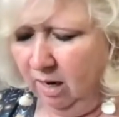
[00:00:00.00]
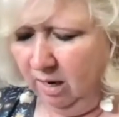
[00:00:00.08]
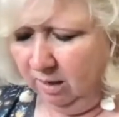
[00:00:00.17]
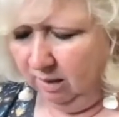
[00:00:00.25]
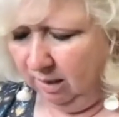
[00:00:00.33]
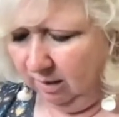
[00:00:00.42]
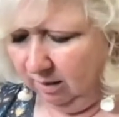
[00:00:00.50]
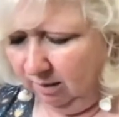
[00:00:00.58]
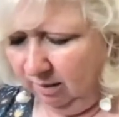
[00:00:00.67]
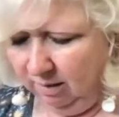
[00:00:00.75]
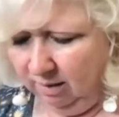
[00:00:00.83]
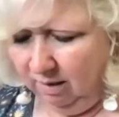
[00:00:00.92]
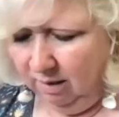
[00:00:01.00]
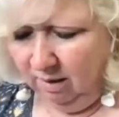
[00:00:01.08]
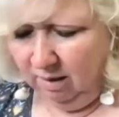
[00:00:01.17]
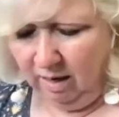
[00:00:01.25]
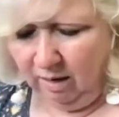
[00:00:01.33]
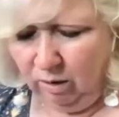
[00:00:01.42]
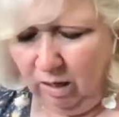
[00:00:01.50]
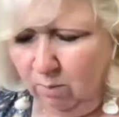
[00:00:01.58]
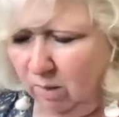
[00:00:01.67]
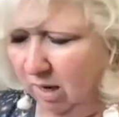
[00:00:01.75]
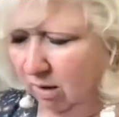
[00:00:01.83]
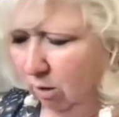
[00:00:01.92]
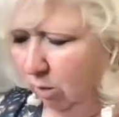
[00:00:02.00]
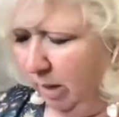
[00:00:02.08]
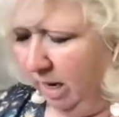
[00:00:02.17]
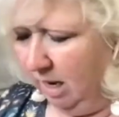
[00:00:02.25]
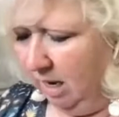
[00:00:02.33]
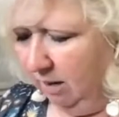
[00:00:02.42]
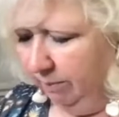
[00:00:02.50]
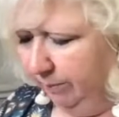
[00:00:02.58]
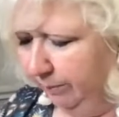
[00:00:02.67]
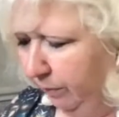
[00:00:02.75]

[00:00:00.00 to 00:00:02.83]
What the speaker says: I'll keep that under my hat.